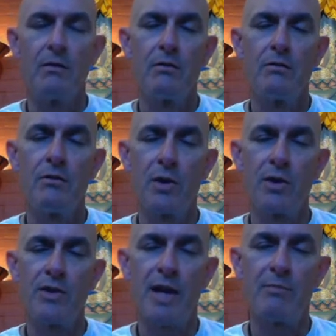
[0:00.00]
For
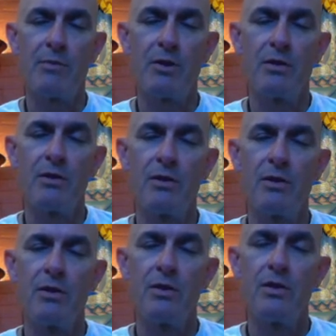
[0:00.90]
example,
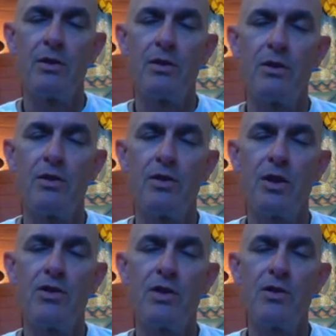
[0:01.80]

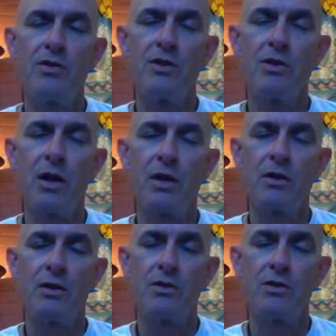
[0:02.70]
just as the
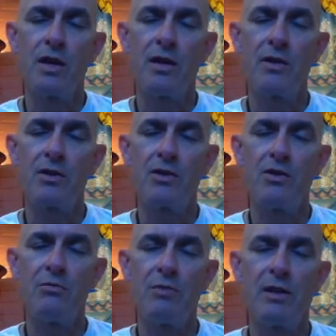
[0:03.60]
darkness that has
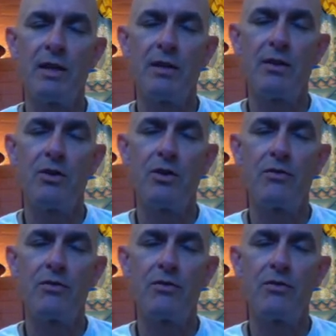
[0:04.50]
accumulated over